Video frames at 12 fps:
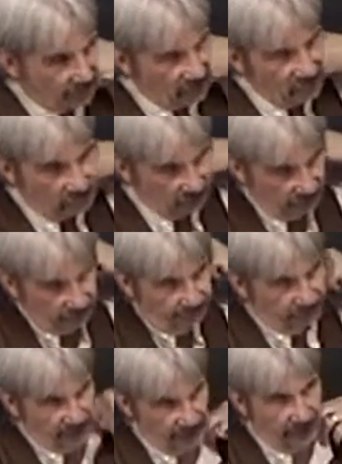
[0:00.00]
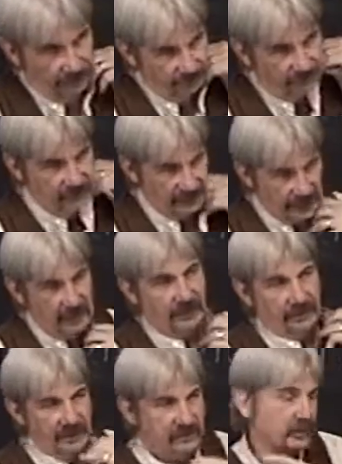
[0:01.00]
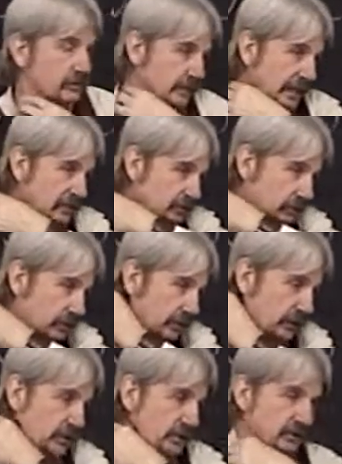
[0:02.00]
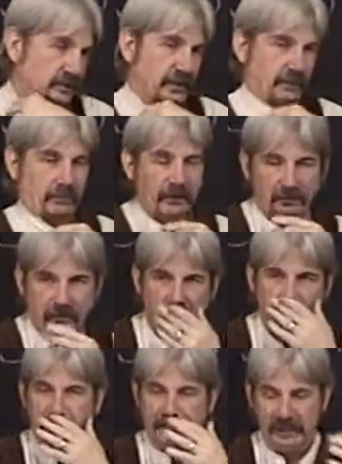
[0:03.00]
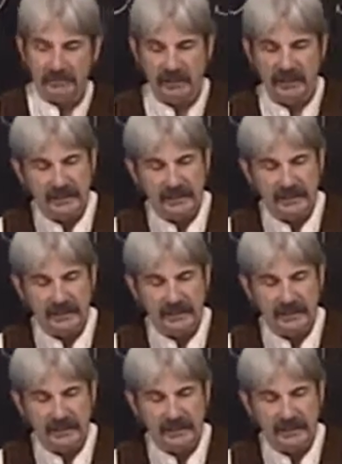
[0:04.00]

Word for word: Mm, it's good. Yeah. Yeah, that's a, that's a really good example, a good statement.